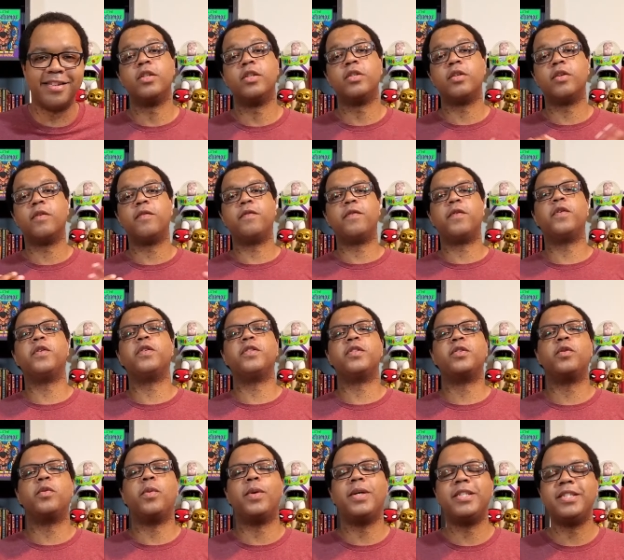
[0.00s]
So the
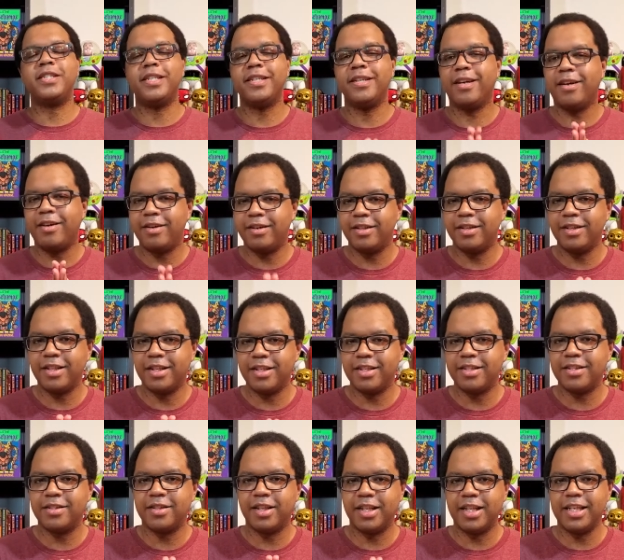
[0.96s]
first question on
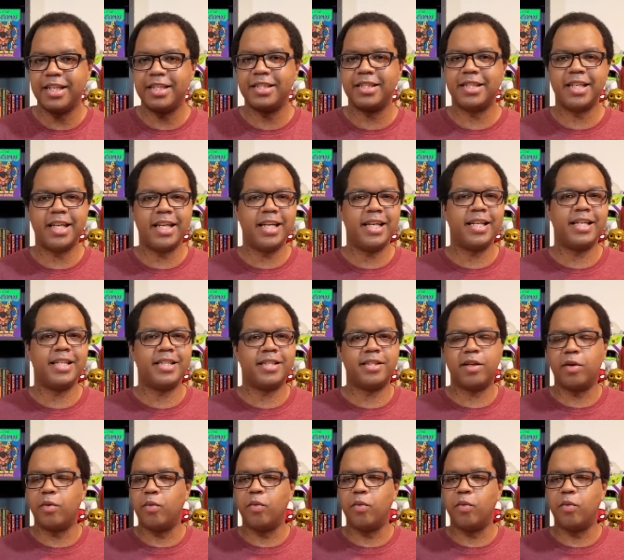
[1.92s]
this list is,